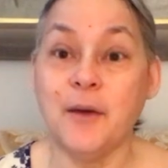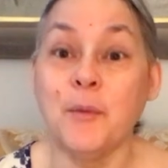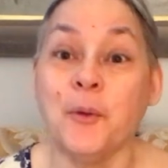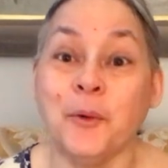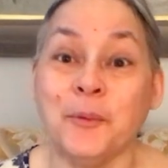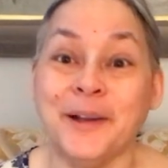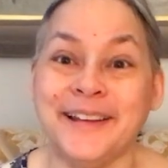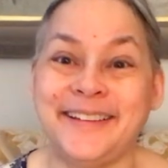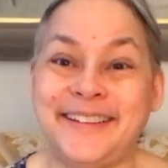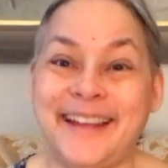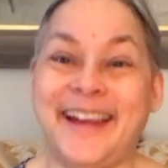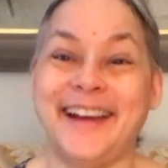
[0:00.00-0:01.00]
We were really
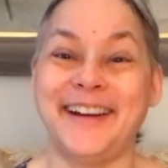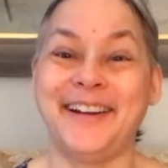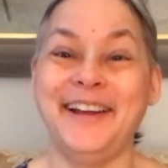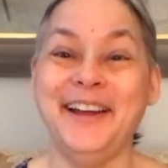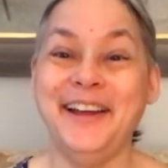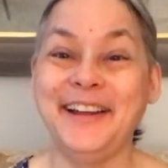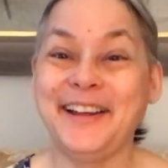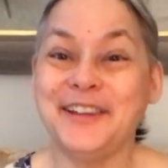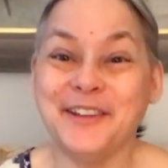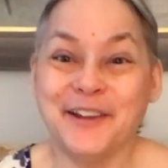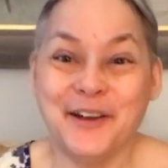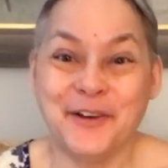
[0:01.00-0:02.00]
scared because